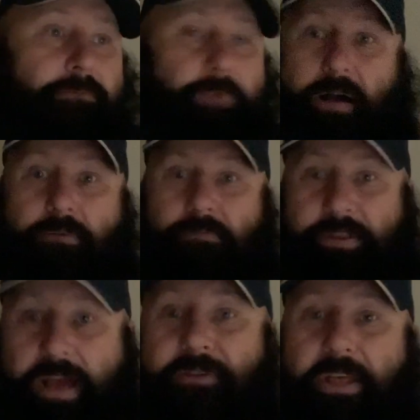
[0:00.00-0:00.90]
well,
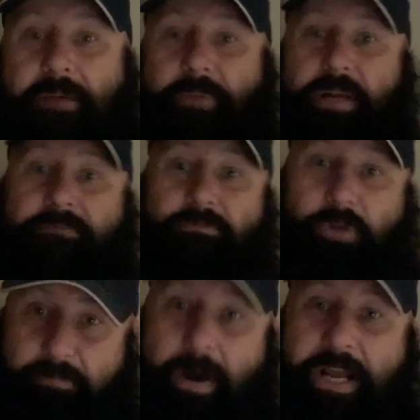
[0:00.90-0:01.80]
with everything, but
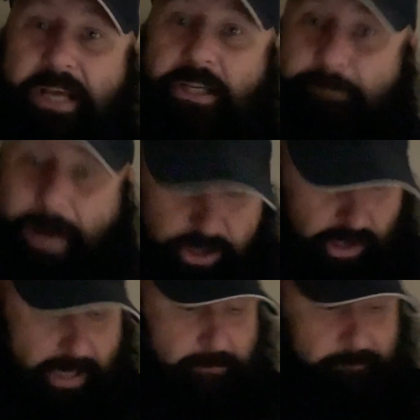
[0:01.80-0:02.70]
with money
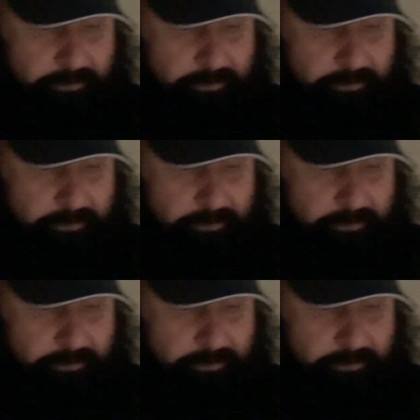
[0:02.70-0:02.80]
especially.